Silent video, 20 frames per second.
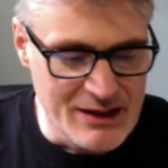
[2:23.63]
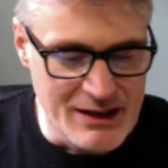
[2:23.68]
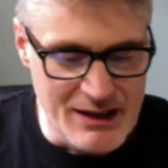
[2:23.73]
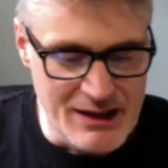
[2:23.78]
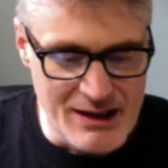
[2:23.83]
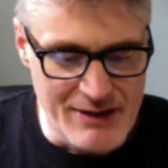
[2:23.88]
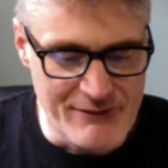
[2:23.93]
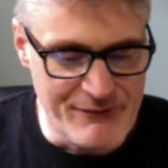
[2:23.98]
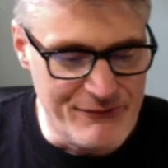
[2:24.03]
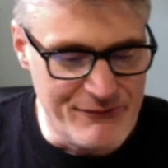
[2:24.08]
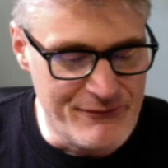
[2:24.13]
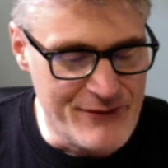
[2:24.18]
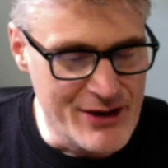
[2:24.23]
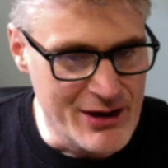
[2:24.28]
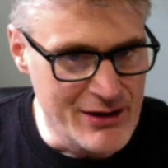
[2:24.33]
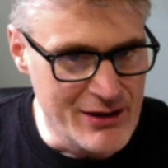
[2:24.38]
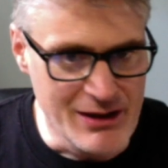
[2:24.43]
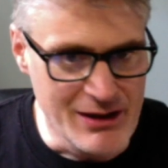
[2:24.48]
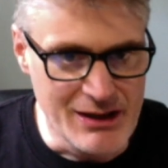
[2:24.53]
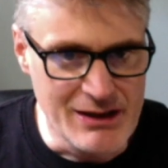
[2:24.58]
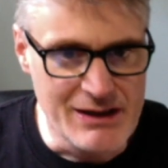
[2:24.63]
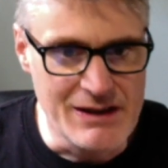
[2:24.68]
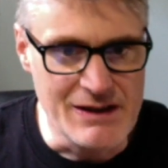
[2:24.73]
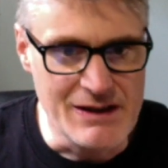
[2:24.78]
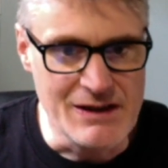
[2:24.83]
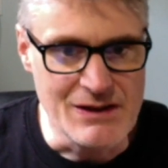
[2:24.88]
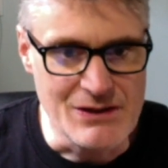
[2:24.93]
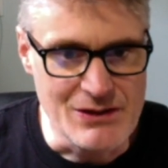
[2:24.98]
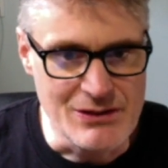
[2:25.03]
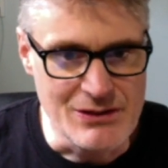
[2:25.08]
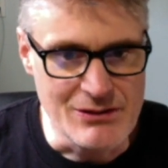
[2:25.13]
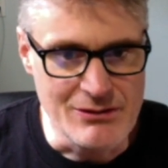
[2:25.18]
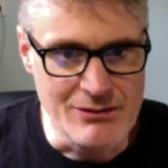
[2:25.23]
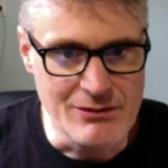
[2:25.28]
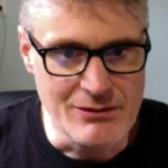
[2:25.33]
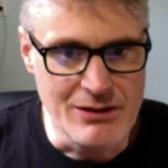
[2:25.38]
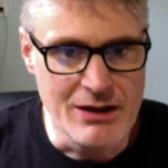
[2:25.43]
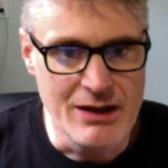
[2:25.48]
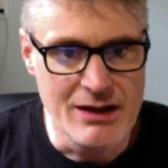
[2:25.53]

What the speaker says: Very key issue.